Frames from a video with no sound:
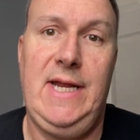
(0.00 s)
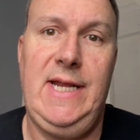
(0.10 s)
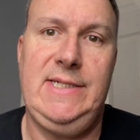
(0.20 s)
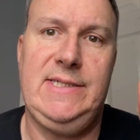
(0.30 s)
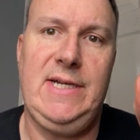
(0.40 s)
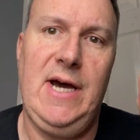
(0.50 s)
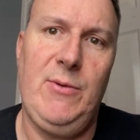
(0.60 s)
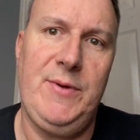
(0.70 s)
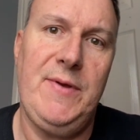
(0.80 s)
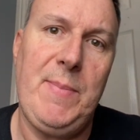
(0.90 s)
and let's
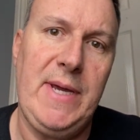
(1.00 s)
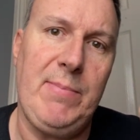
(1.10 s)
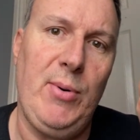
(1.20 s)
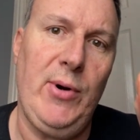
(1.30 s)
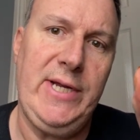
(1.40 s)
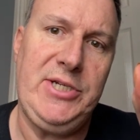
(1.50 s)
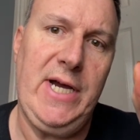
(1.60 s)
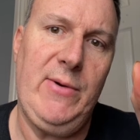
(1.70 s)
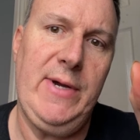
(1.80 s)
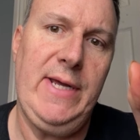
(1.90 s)
start with a big boy,
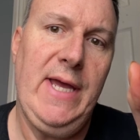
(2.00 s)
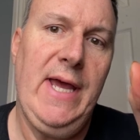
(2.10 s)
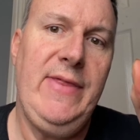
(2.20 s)
shall we?